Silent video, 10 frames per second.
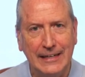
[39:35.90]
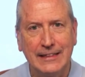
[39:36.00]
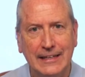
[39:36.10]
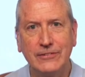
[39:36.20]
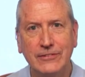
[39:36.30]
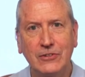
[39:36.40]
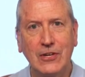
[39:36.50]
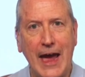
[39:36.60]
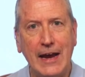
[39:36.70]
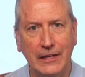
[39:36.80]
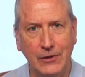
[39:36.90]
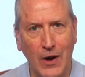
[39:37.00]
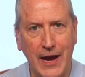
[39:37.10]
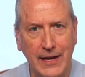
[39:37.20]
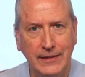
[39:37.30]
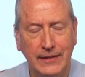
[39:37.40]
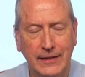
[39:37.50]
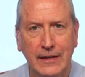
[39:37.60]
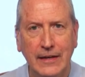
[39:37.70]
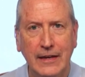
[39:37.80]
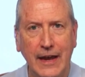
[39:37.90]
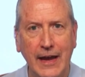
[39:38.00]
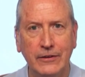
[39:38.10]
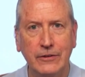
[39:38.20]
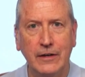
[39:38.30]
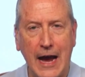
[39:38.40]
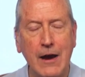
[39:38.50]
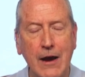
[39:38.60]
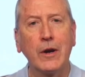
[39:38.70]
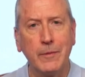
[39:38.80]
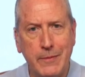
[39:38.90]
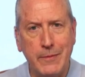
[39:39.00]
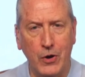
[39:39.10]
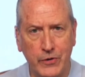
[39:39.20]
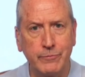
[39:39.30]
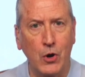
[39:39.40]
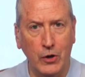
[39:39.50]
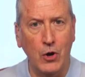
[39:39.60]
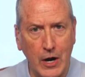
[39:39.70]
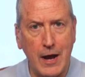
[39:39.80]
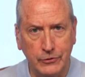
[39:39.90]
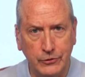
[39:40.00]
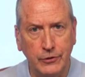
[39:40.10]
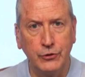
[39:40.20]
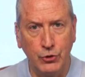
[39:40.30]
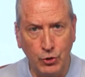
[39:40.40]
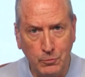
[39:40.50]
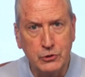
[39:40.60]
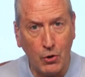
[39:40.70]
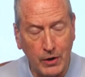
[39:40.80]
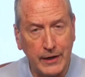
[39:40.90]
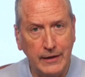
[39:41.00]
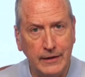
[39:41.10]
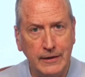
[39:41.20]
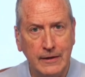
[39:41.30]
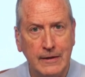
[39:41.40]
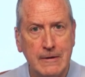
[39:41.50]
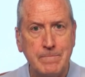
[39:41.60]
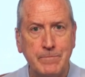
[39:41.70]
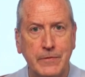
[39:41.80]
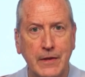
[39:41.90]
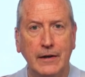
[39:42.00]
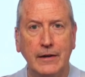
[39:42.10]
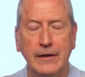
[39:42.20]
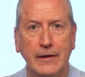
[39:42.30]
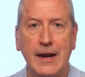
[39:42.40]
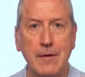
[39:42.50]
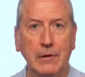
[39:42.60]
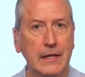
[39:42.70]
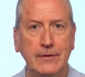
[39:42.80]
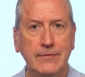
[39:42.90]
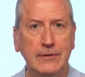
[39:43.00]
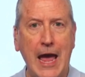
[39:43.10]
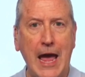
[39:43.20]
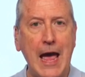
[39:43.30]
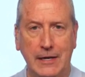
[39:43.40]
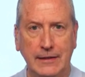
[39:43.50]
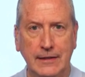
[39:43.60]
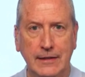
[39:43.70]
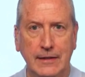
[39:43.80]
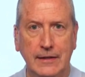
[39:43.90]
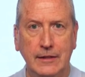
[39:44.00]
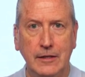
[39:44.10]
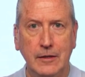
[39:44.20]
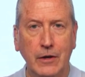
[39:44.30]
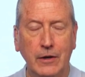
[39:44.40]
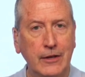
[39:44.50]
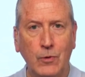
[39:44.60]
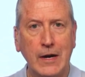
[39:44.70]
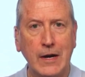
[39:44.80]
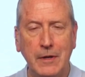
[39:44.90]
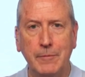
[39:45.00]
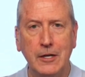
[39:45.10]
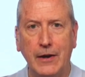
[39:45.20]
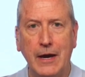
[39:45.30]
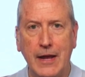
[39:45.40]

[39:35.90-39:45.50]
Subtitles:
that's exactly right. And I want to be part of Mark Robinson's new majority. And I believe it's happening. That's what I mean about